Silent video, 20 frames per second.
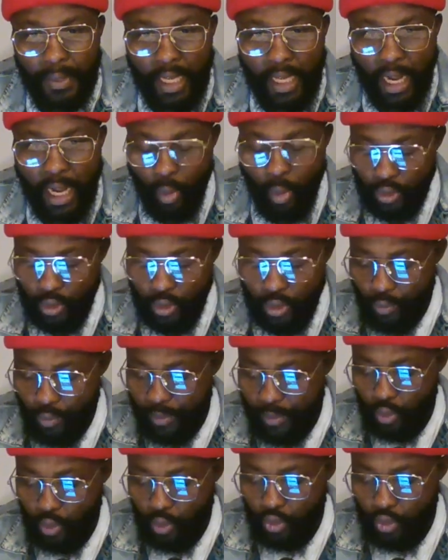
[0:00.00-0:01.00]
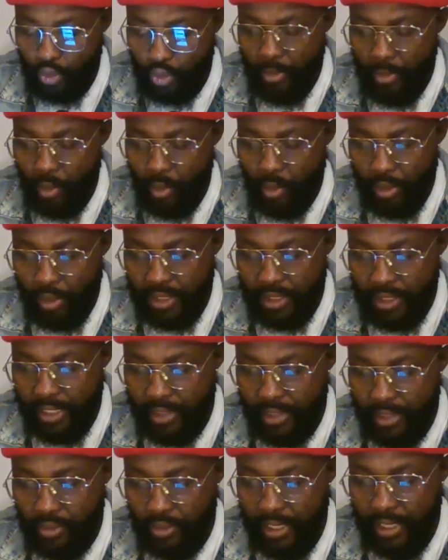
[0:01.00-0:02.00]
want you people to join me once
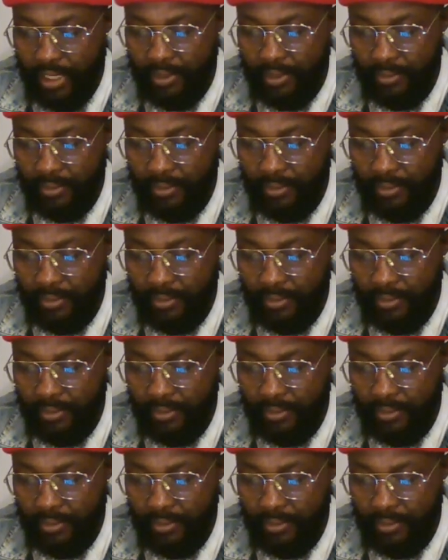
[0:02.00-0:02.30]
again today.